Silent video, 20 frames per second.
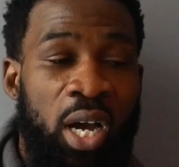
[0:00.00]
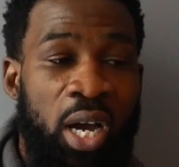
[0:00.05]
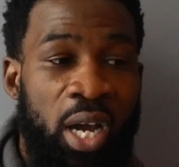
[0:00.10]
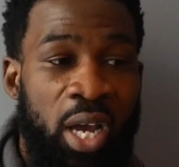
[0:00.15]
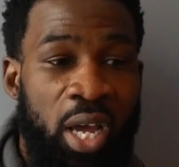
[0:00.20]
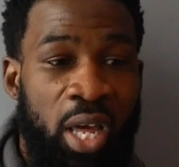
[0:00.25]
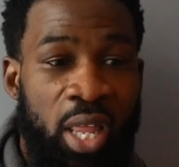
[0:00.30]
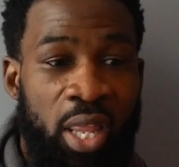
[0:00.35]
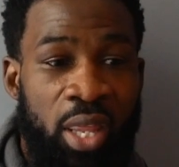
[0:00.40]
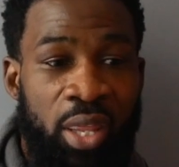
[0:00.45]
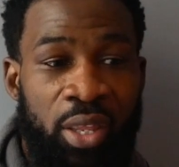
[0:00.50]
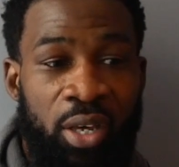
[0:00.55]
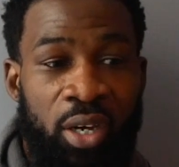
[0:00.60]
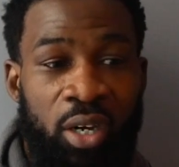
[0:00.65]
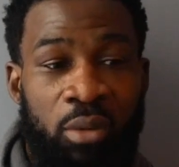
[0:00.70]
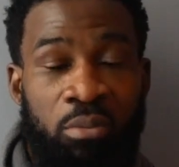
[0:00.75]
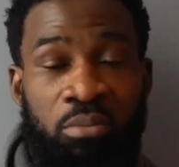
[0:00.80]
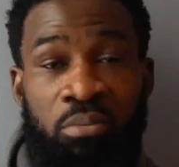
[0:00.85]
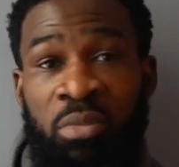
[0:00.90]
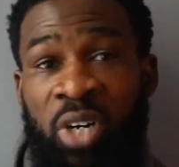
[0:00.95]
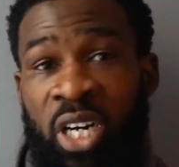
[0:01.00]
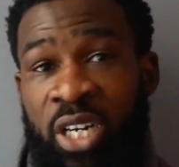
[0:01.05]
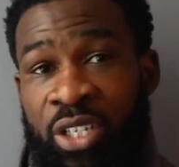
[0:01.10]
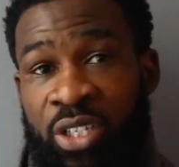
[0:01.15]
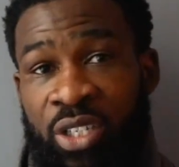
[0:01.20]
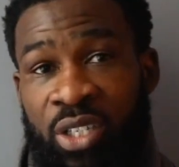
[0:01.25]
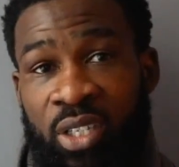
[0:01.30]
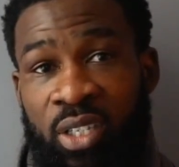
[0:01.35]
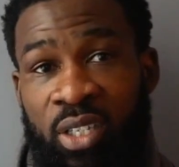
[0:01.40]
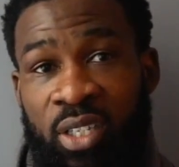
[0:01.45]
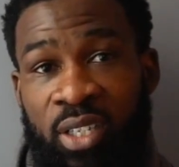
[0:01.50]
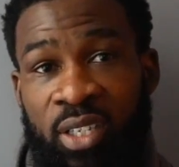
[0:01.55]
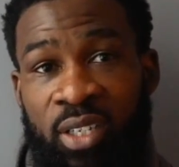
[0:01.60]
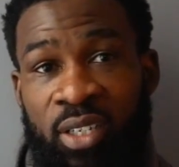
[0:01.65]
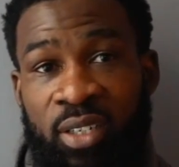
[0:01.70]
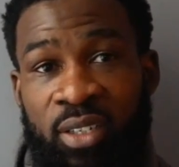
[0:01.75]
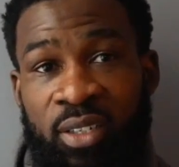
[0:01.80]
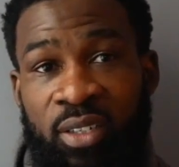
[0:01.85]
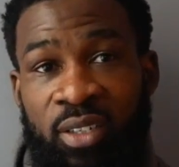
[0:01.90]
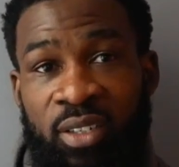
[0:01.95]
And boxing goes out
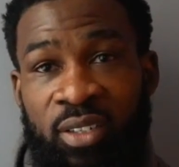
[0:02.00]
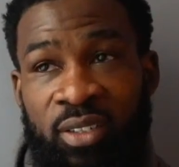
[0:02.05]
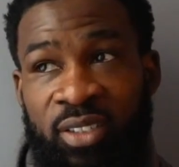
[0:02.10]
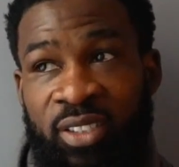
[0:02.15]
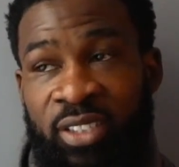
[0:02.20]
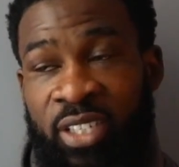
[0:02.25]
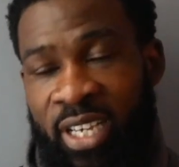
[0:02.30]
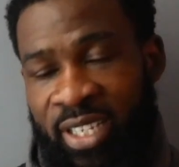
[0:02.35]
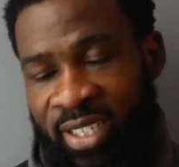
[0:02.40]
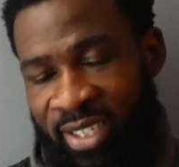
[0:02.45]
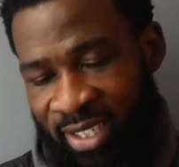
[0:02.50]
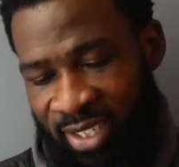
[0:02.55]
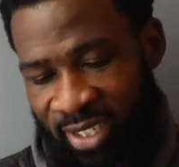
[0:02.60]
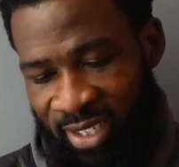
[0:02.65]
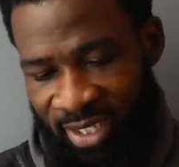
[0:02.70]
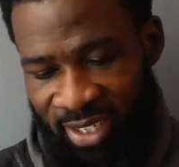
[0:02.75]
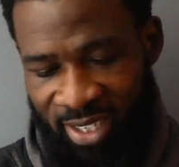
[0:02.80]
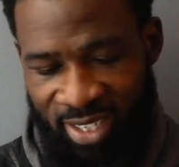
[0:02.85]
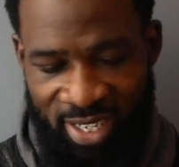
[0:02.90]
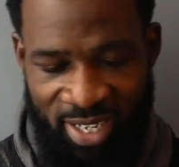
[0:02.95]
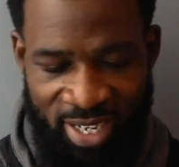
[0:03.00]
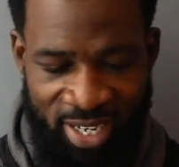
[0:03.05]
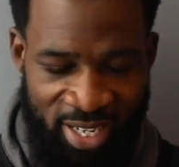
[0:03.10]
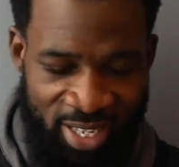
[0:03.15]
the window at that point, doesn't it?